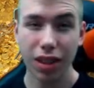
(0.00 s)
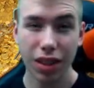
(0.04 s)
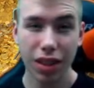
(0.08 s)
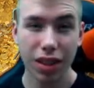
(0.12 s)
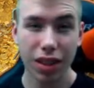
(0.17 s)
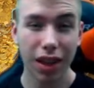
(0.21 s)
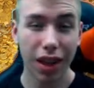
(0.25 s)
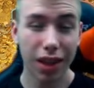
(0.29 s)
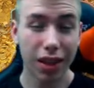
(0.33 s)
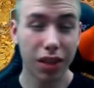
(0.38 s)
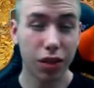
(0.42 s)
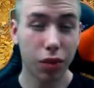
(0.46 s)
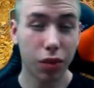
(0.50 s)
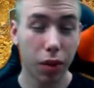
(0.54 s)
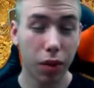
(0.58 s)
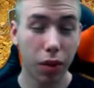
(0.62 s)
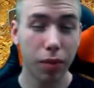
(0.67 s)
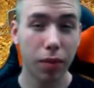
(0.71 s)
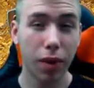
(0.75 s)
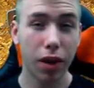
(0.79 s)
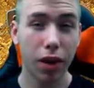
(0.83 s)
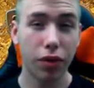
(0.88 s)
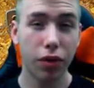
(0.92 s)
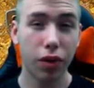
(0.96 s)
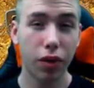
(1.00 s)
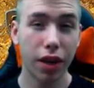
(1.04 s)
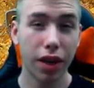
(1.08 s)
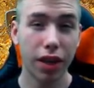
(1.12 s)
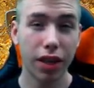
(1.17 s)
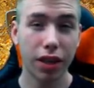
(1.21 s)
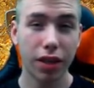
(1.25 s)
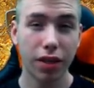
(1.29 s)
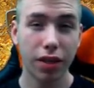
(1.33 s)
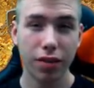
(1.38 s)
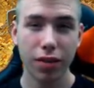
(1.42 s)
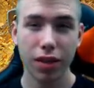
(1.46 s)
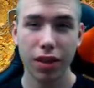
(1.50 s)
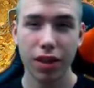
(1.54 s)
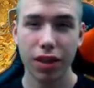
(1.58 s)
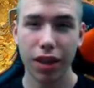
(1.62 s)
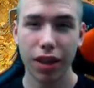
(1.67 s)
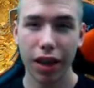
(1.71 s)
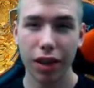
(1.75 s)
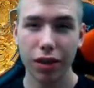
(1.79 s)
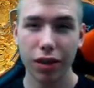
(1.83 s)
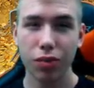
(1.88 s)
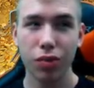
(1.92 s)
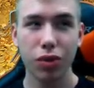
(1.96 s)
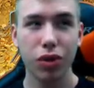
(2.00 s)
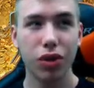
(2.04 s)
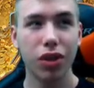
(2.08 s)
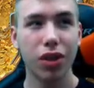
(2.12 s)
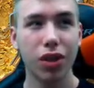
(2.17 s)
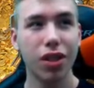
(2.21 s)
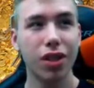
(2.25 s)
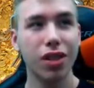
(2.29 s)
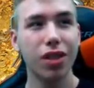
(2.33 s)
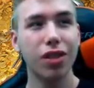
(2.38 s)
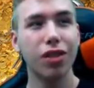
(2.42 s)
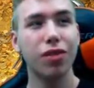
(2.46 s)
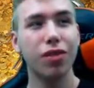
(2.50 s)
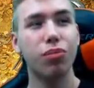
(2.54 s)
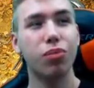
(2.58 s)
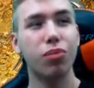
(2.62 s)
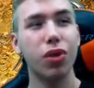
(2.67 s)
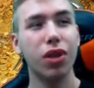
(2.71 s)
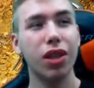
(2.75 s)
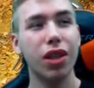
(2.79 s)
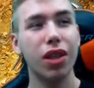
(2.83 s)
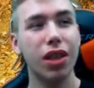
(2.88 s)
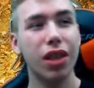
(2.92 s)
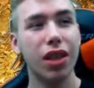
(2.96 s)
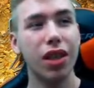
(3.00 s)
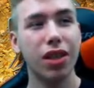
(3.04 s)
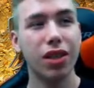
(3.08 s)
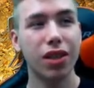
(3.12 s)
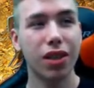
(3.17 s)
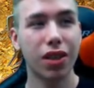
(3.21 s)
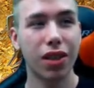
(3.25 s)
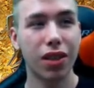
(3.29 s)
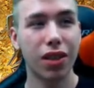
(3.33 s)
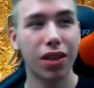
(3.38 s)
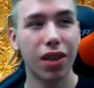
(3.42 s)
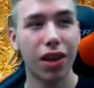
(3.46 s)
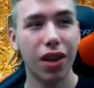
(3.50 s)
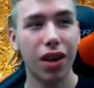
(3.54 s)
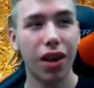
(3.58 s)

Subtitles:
It's a 15 mana for 8. Silence Priest is pretty decent.